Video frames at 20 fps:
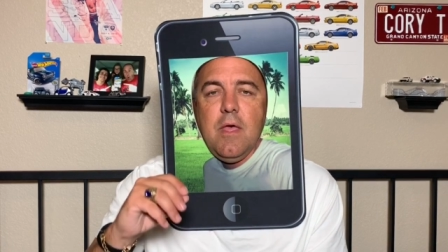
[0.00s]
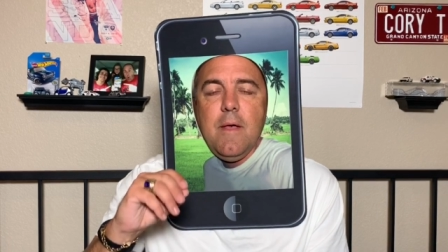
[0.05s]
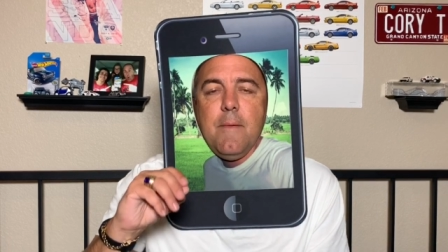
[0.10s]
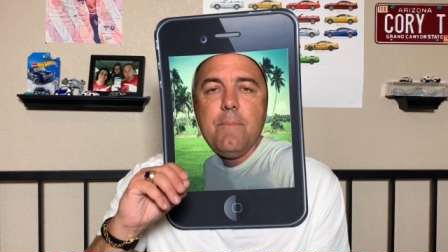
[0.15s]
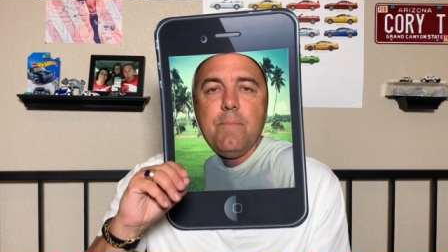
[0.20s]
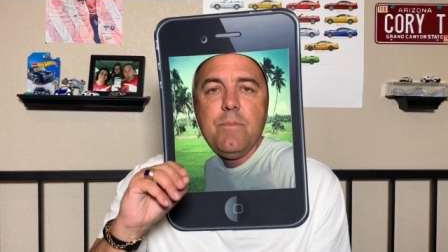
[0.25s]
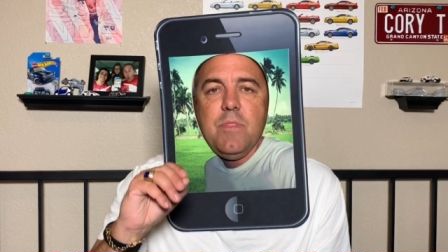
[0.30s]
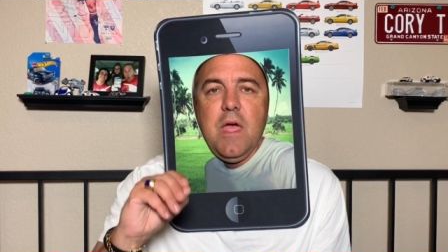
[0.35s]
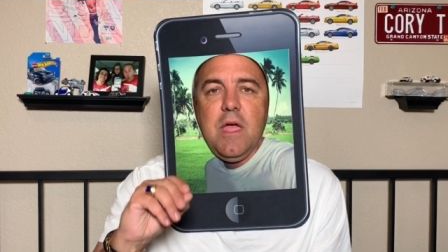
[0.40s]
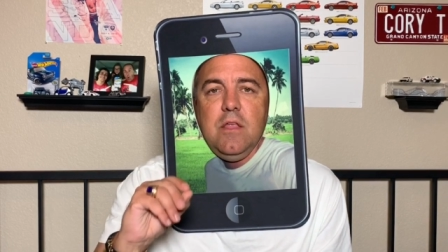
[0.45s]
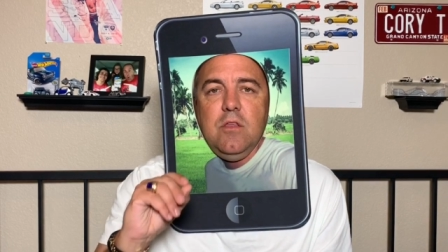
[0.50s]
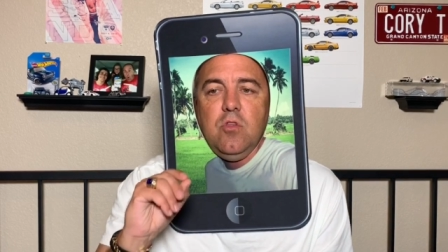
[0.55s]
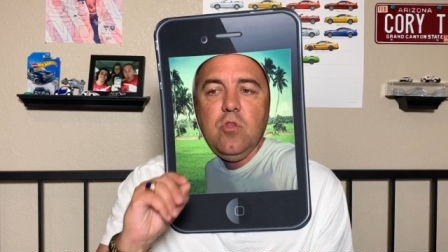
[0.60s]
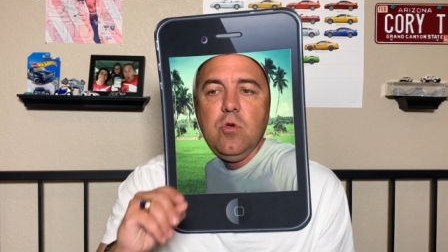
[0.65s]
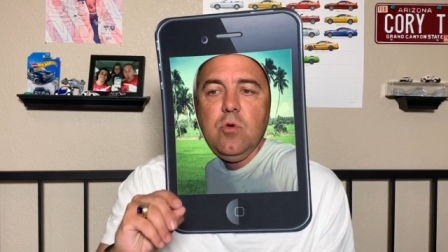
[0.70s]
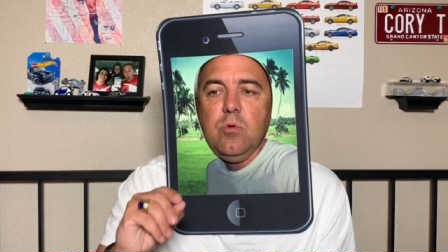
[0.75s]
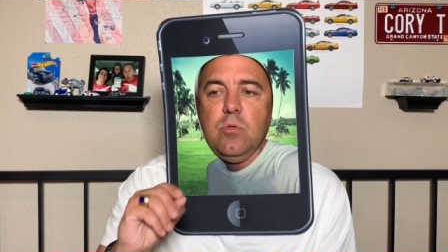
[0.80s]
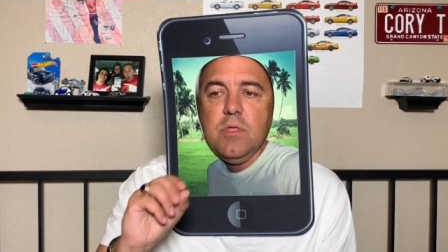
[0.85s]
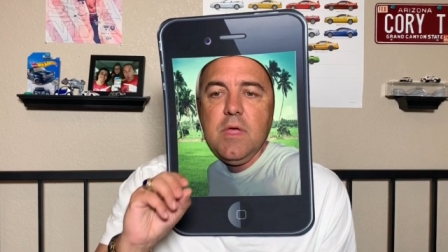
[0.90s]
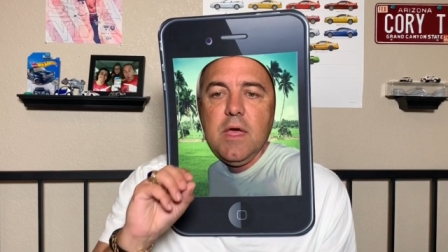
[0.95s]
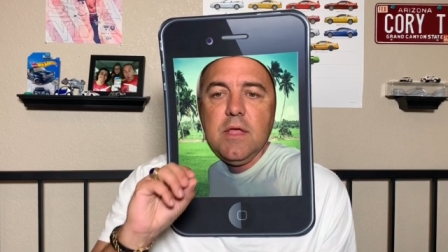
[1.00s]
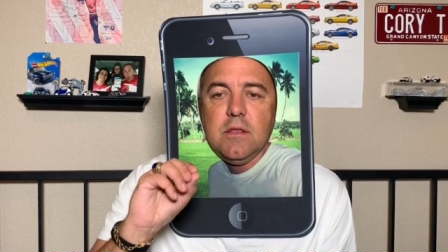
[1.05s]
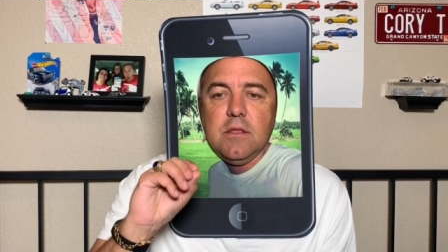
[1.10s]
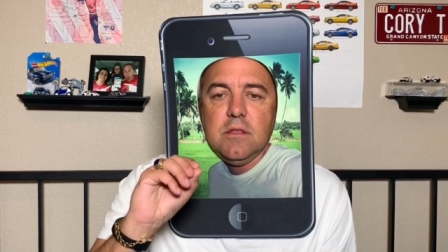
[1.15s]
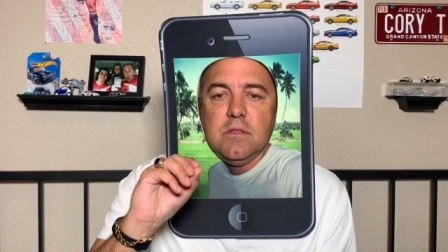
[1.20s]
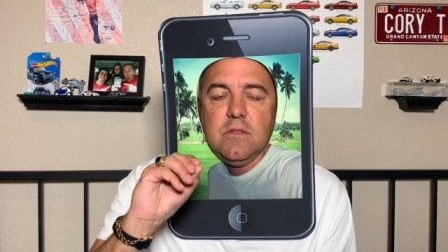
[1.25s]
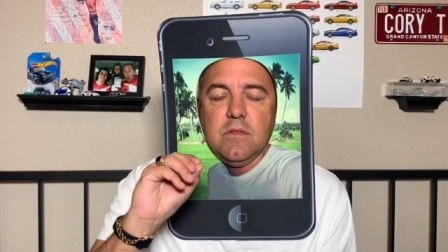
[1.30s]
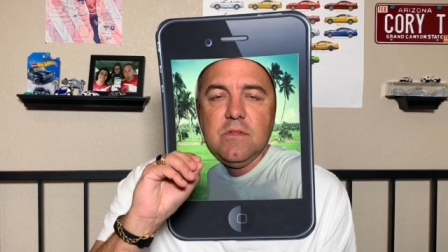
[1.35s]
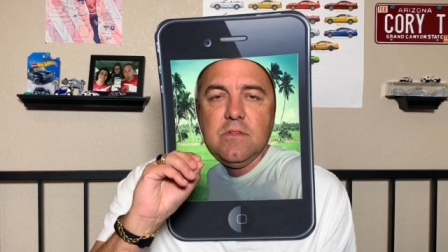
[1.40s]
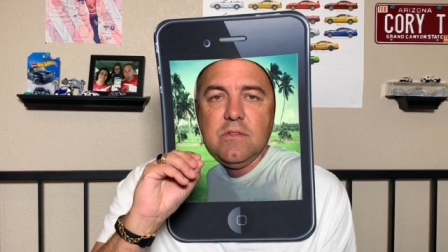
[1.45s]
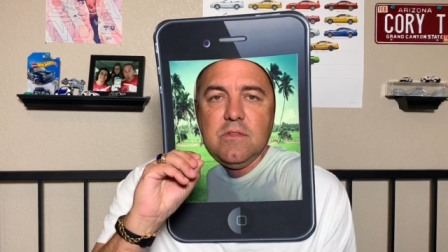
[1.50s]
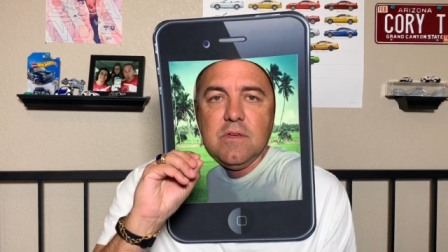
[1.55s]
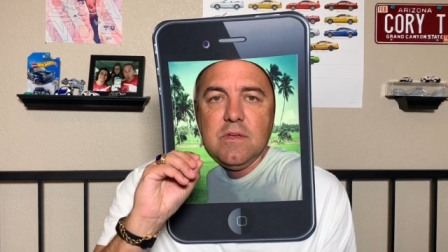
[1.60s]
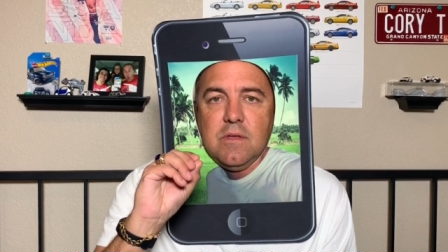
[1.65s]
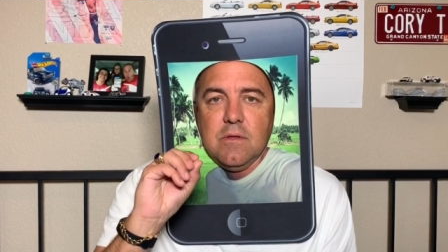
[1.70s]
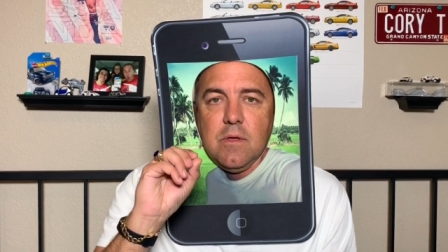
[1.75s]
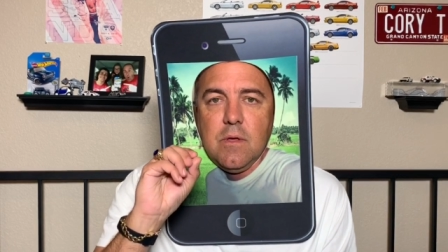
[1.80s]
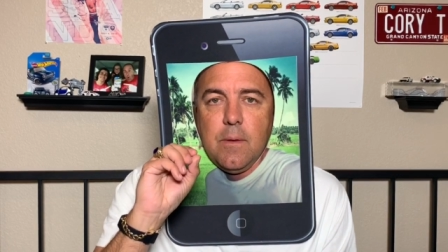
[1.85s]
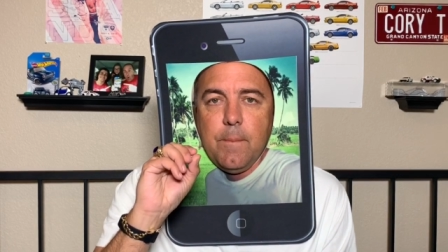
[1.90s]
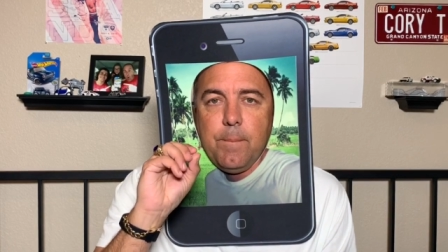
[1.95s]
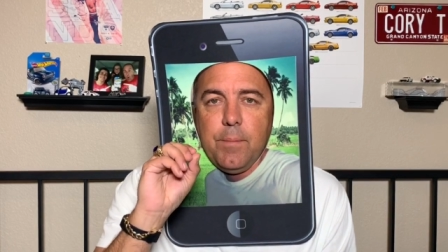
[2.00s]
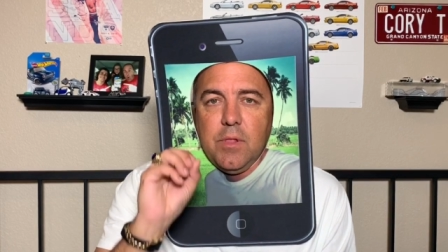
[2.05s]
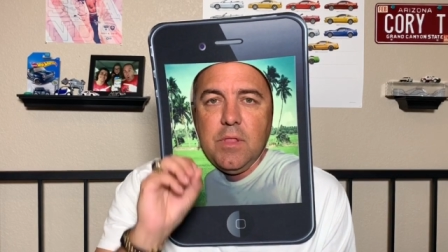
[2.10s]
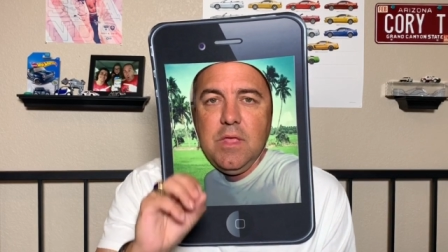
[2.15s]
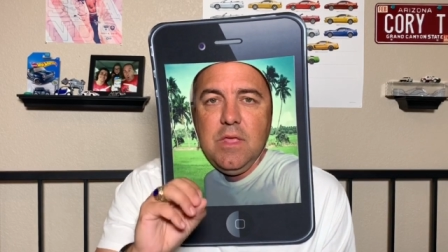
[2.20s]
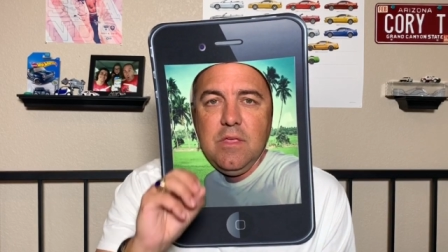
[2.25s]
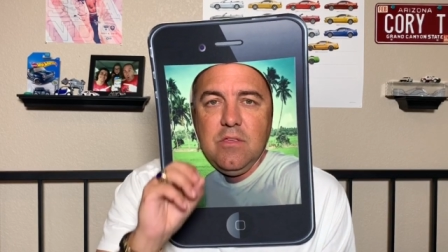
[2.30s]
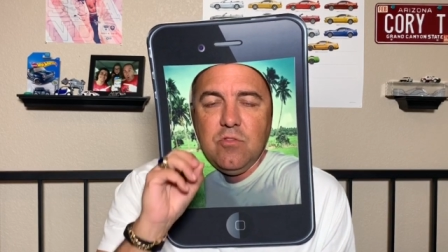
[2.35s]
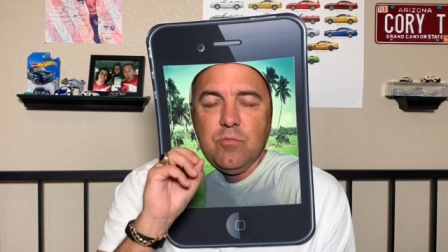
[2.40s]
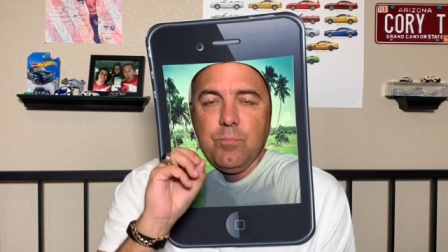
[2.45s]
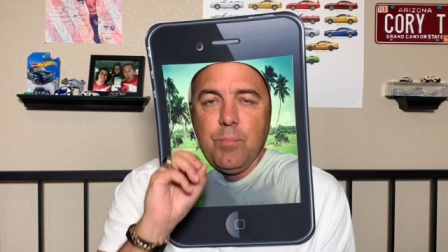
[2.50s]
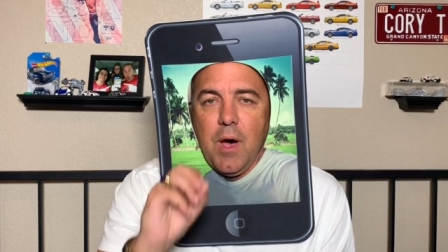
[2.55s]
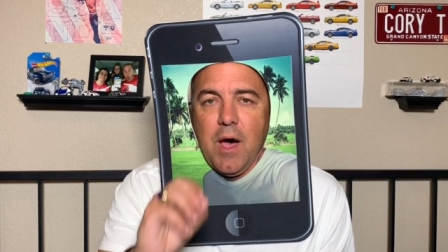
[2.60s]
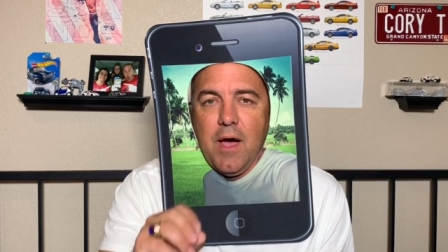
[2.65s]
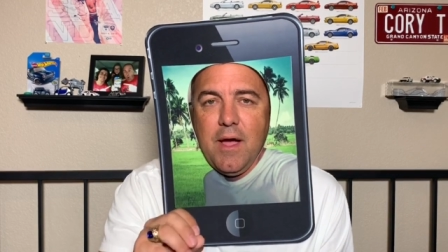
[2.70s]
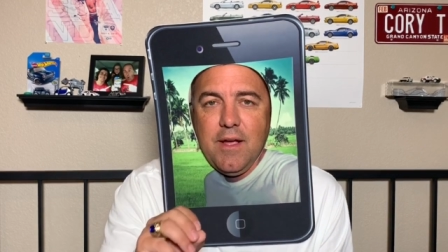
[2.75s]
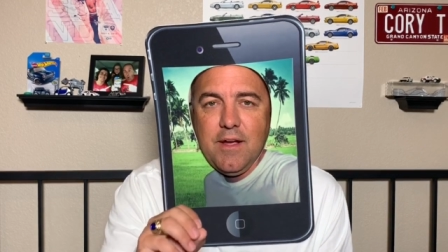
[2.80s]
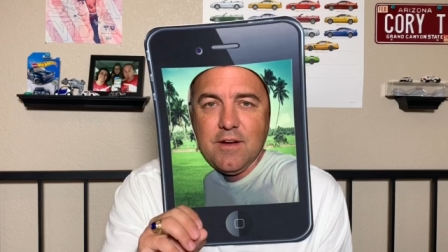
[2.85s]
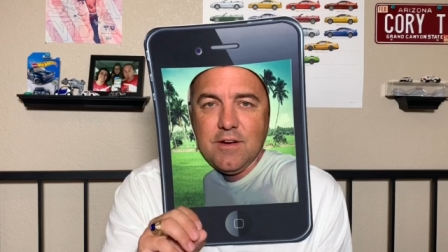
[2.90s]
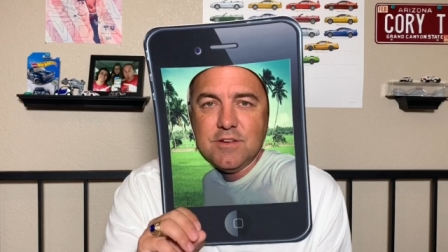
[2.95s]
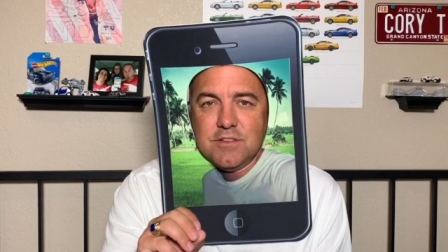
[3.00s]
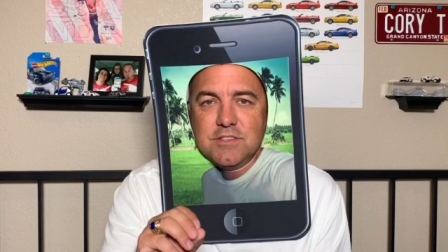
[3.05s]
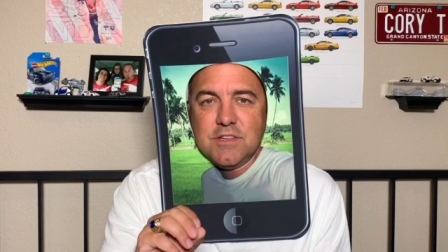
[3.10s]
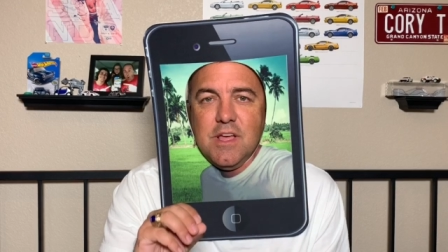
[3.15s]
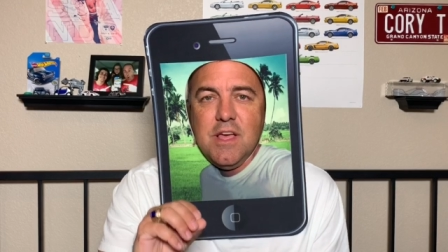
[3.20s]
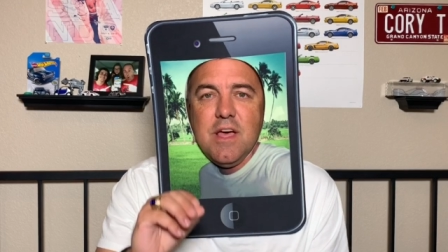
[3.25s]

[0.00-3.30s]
they knew that to please buyers,